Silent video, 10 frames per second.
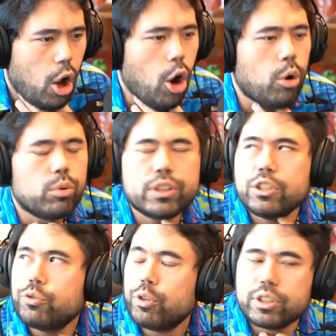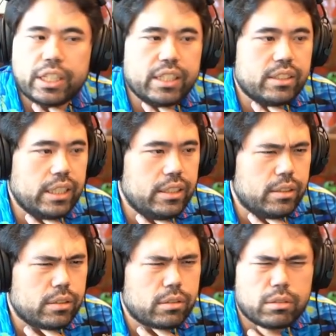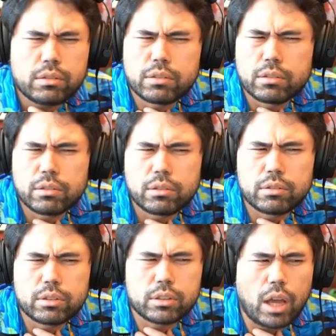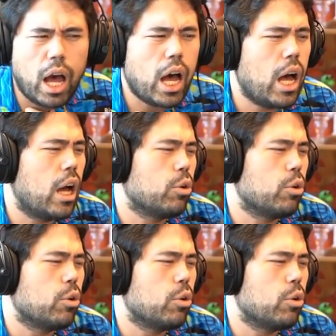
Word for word: oh rook h4 I guess ninety. ah